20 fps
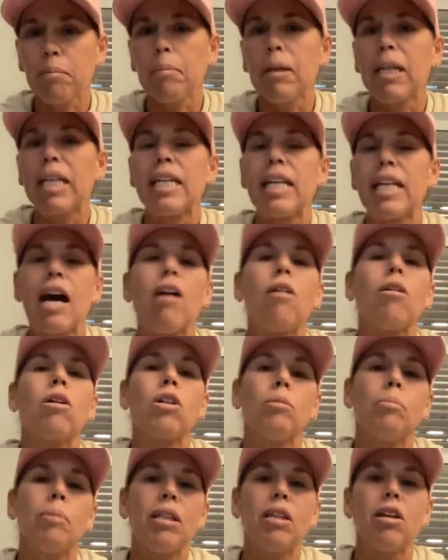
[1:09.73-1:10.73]
but now
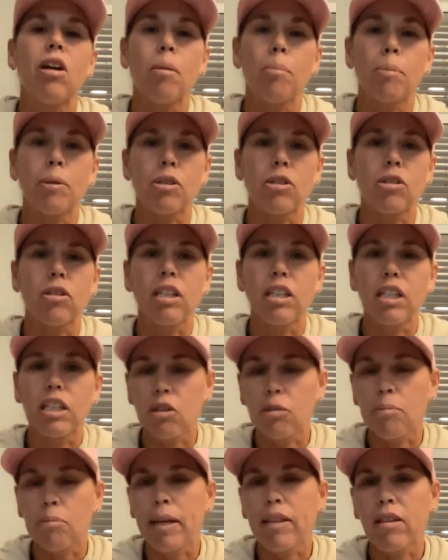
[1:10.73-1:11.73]
could be the opportunity
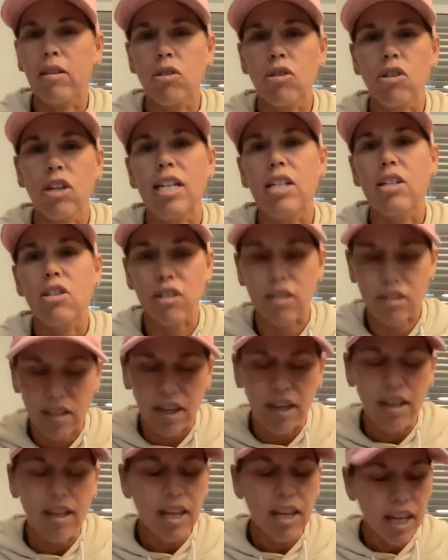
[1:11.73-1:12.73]
to make those changes.
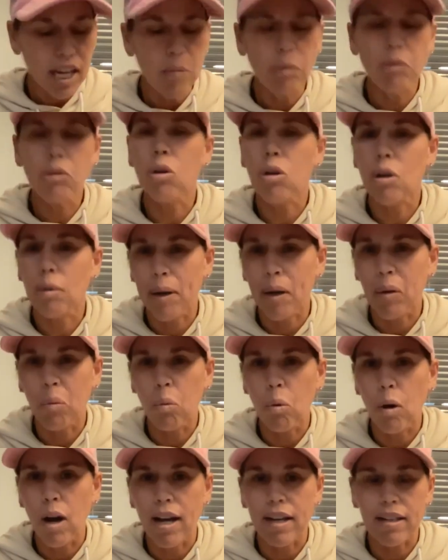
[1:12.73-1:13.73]
And we'll talk
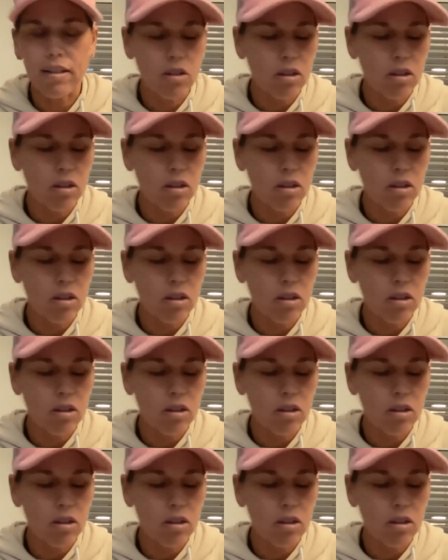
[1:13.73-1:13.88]
about why.